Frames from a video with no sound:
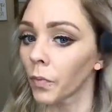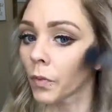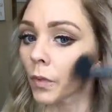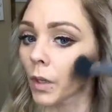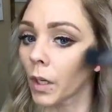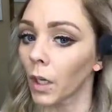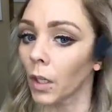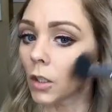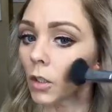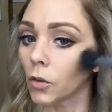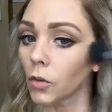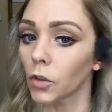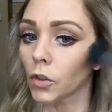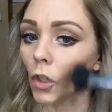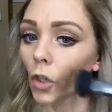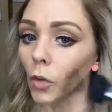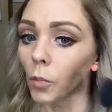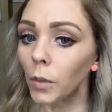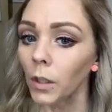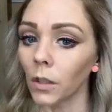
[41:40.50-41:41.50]
Can you
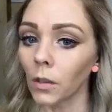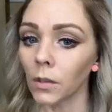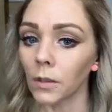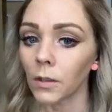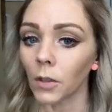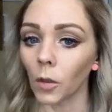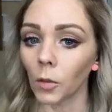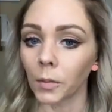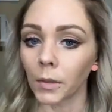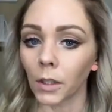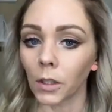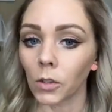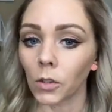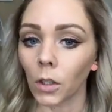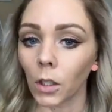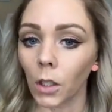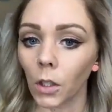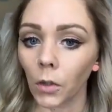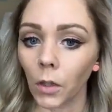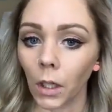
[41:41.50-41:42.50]
show me the sculpting tree?
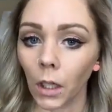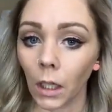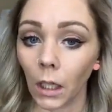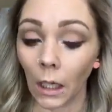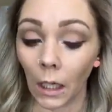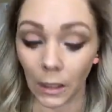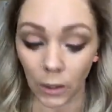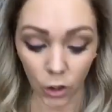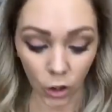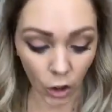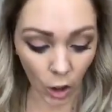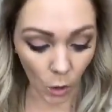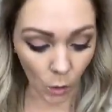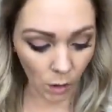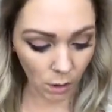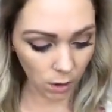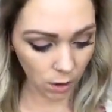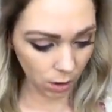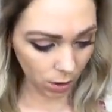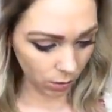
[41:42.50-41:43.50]
Okay. Can I show
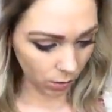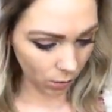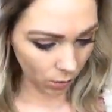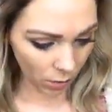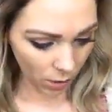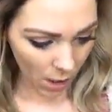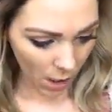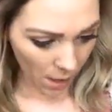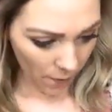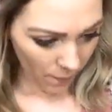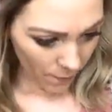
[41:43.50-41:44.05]
it to you? Yeah.